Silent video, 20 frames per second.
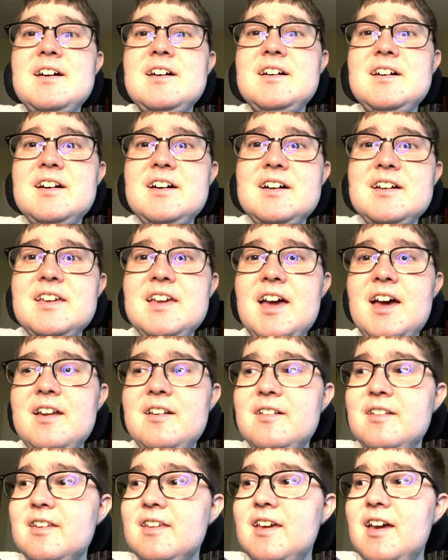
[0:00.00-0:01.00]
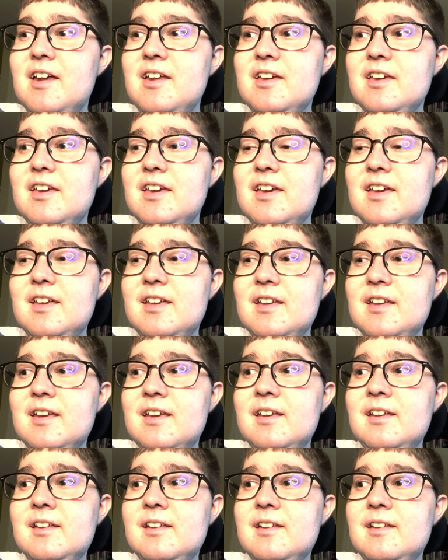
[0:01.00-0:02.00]
Uh, yeah, yeah,
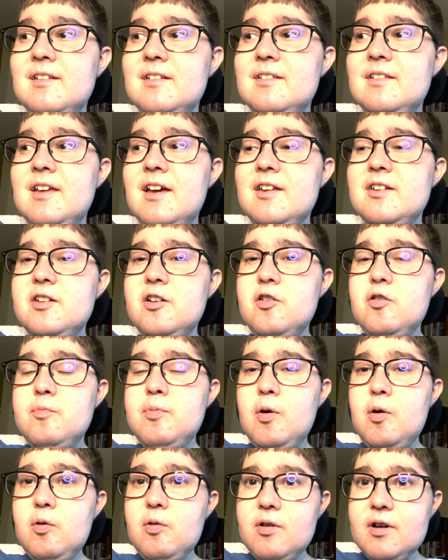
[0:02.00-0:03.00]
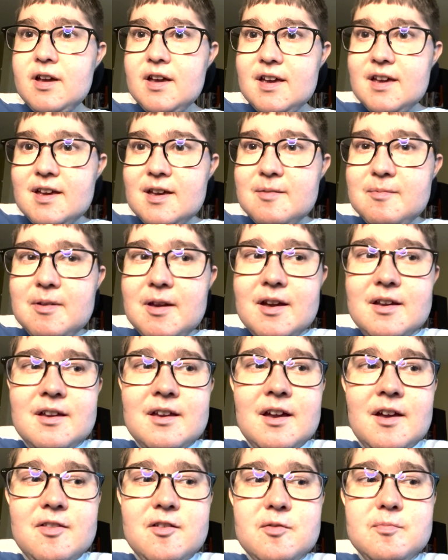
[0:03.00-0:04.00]
yeah, no bowl game. Yeah,
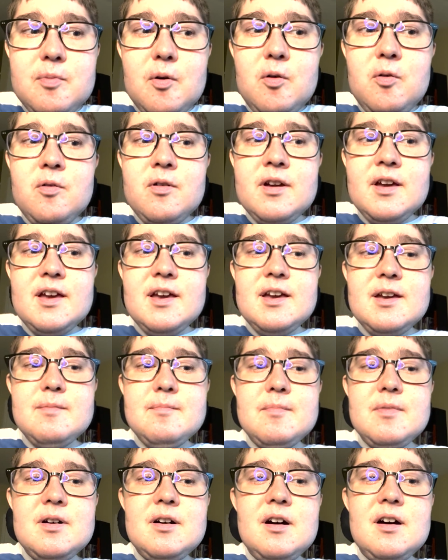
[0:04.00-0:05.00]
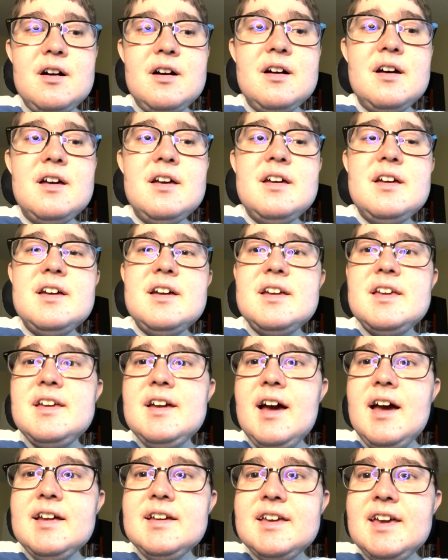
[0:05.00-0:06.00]
yeah, their bowl game, uh,
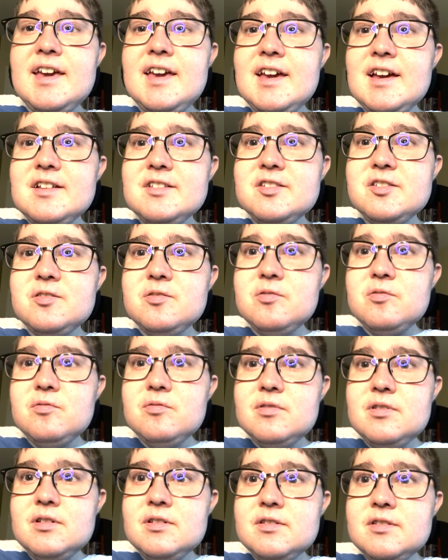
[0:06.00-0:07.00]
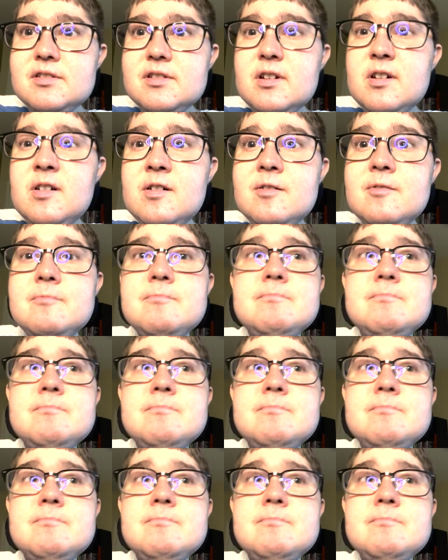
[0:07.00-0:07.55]
got canceled, so.